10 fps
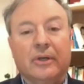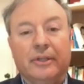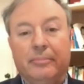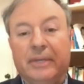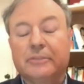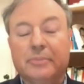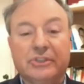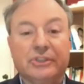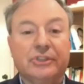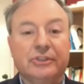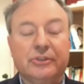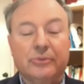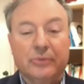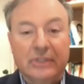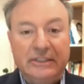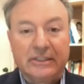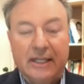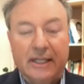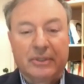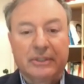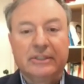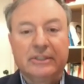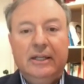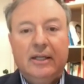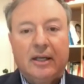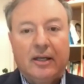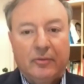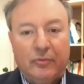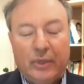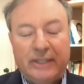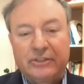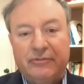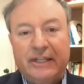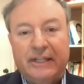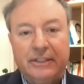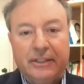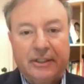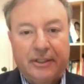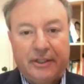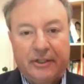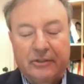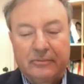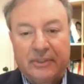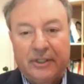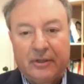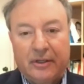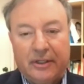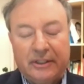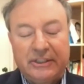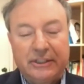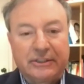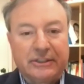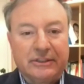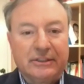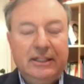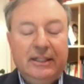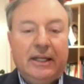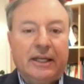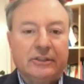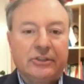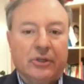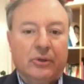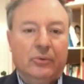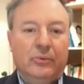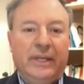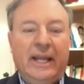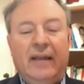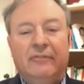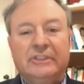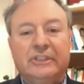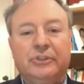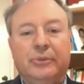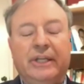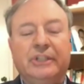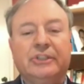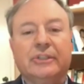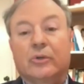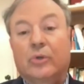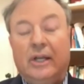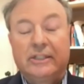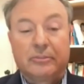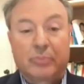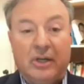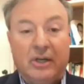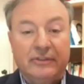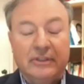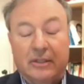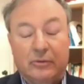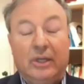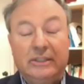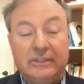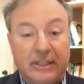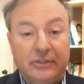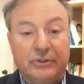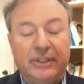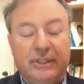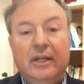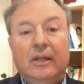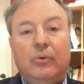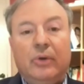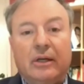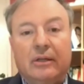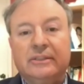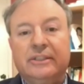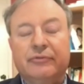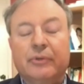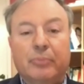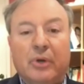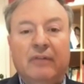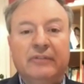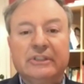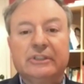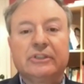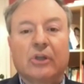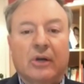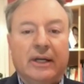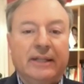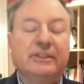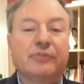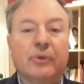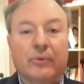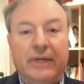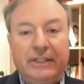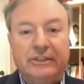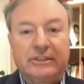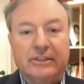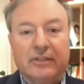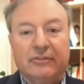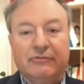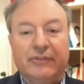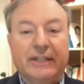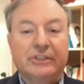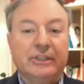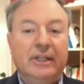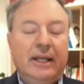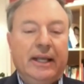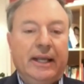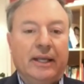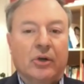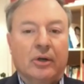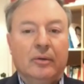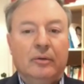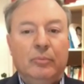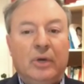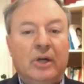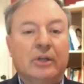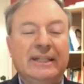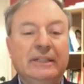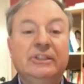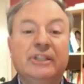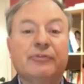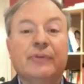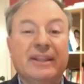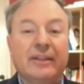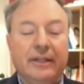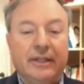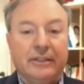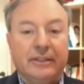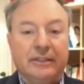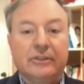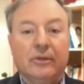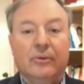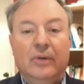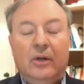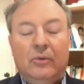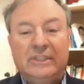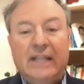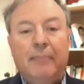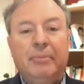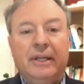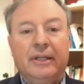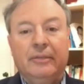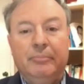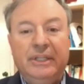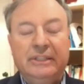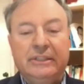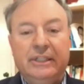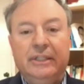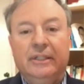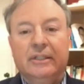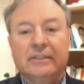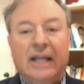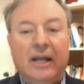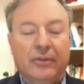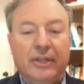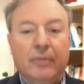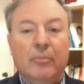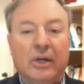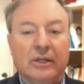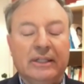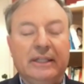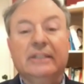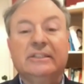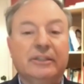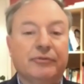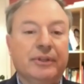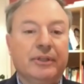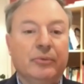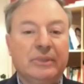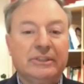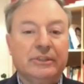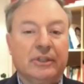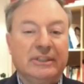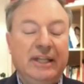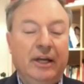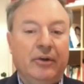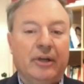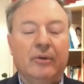in the best position to release numbers of what's affecting their citizens. And so we have a situation across the country where different provinces are at different rates of infection and are modeling different things. So what's happening in BC is how their modeling is different than what's in Ontario.